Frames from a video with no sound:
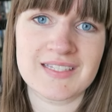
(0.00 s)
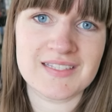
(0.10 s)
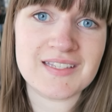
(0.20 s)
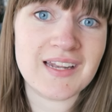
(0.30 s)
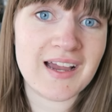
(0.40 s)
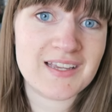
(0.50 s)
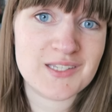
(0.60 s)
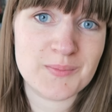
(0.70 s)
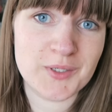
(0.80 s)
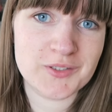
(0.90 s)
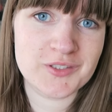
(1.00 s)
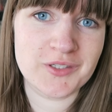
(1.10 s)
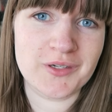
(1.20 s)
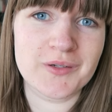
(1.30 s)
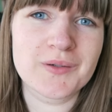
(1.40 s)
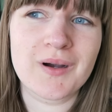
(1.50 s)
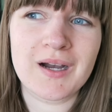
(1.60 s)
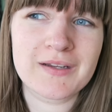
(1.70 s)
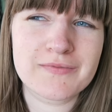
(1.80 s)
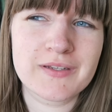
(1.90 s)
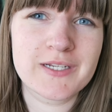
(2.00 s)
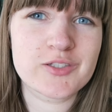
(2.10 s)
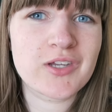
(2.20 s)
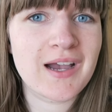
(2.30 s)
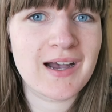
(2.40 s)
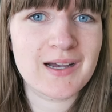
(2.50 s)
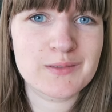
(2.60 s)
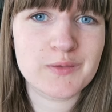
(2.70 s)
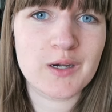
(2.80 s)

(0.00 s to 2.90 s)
Since I last spoke to you, I have finished half